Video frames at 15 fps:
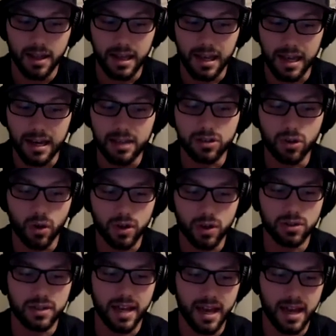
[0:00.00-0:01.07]
It is going
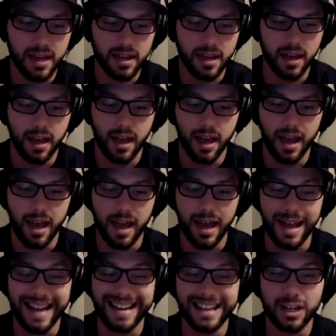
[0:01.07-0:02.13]
to take
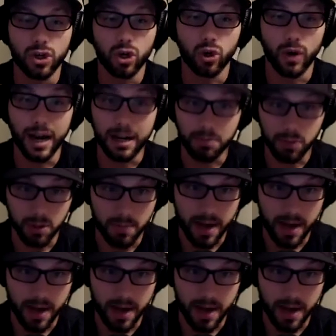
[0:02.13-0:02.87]
an incredible